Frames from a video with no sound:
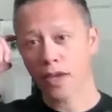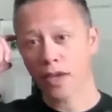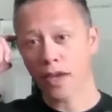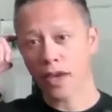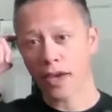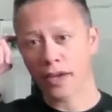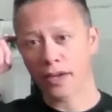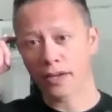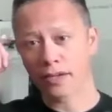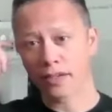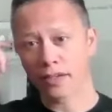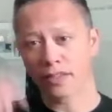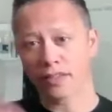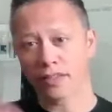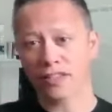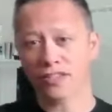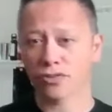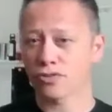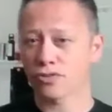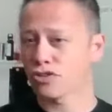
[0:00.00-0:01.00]
And
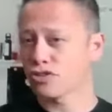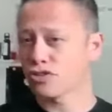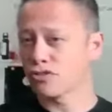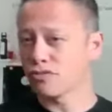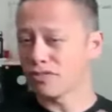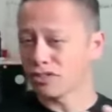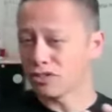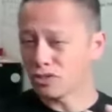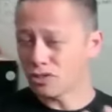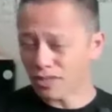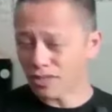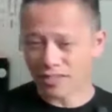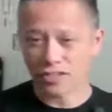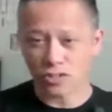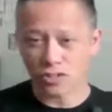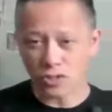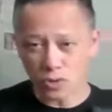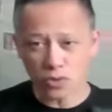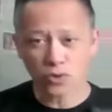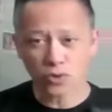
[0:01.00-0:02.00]
it's
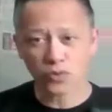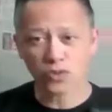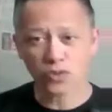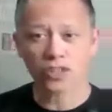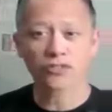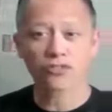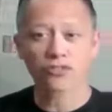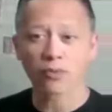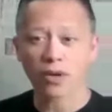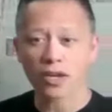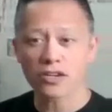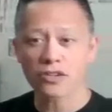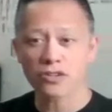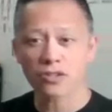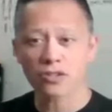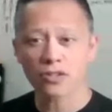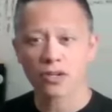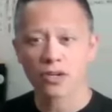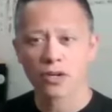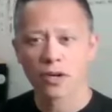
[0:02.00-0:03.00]
useful
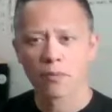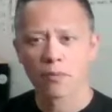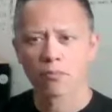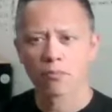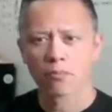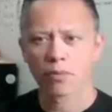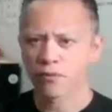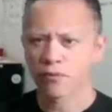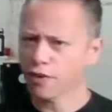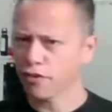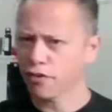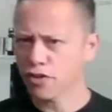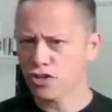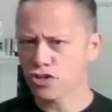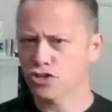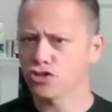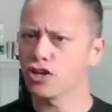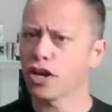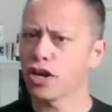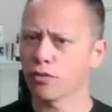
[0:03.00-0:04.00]
information, but very
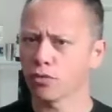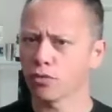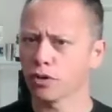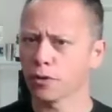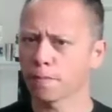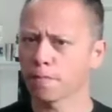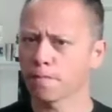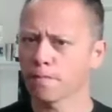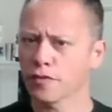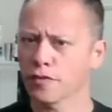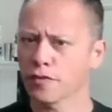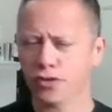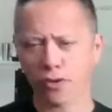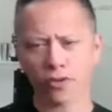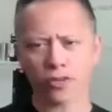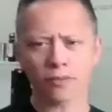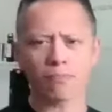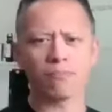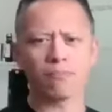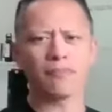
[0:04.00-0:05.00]
general.
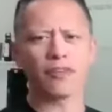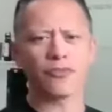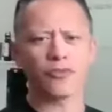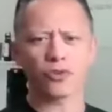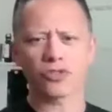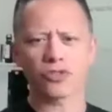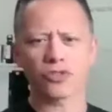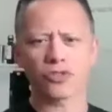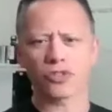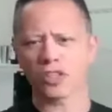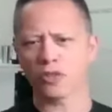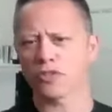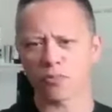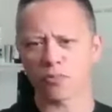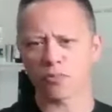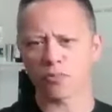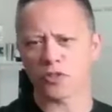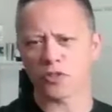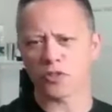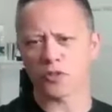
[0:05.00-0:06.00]
So if you're dealing with
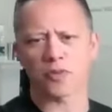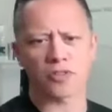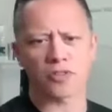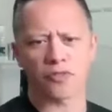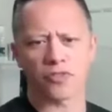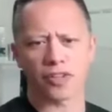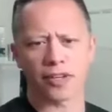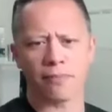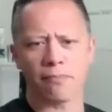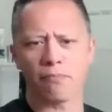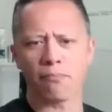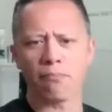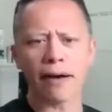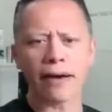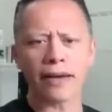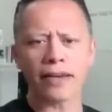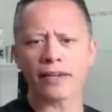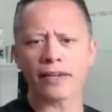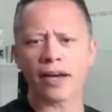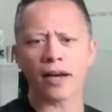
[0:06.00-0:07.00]
something specific, it
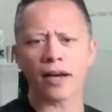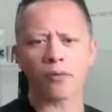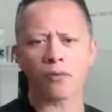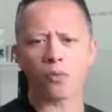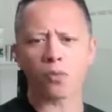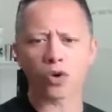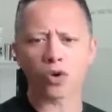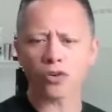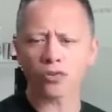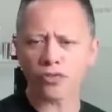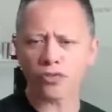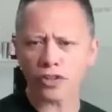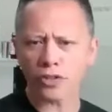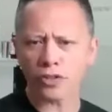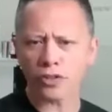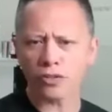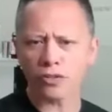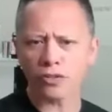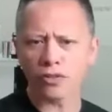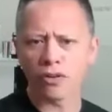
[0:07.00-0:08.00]
might not work for
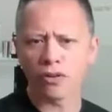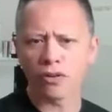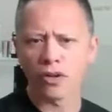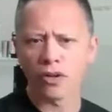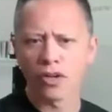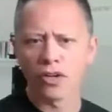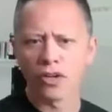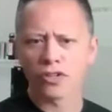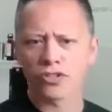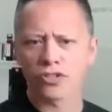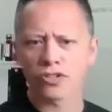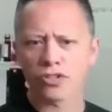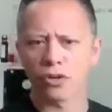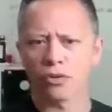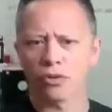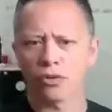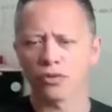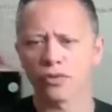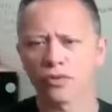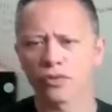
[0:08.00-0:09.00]
you.
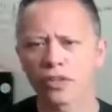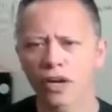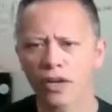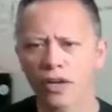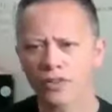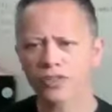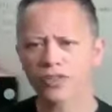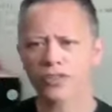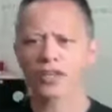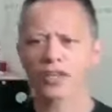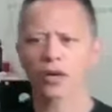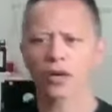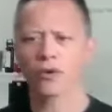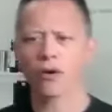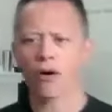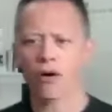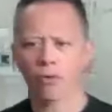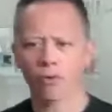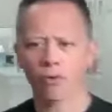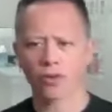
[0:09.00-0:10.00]
So the other thing that we
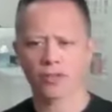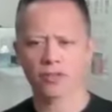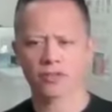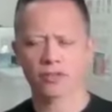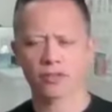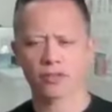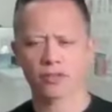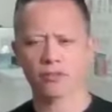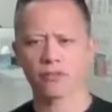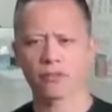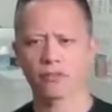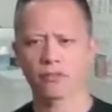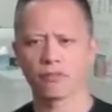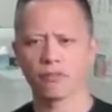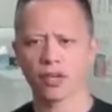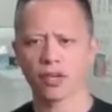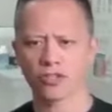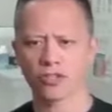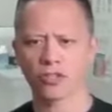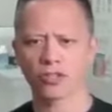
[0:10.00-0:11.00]
always
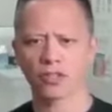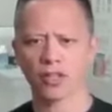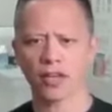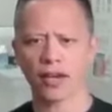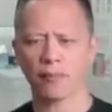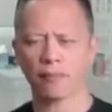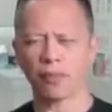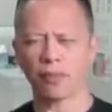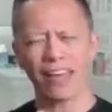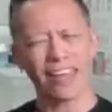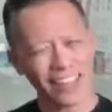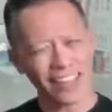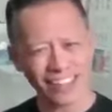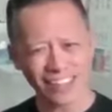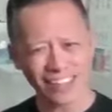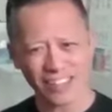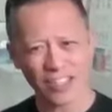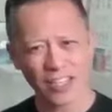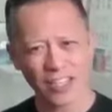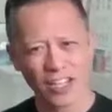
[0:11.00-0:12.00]
mention, that
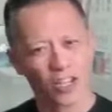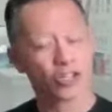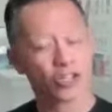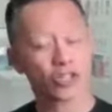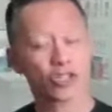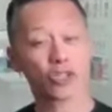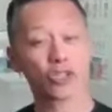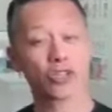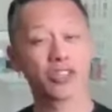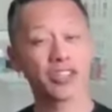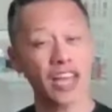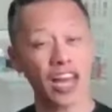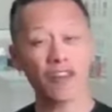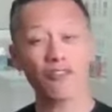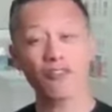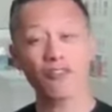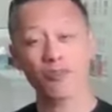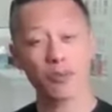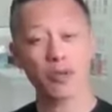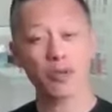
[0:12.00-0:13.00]
pain should
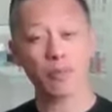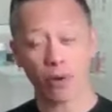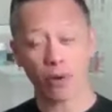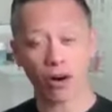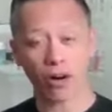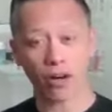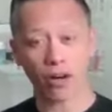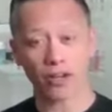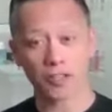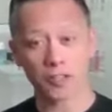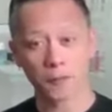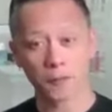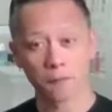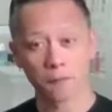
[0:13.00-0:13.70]
never be part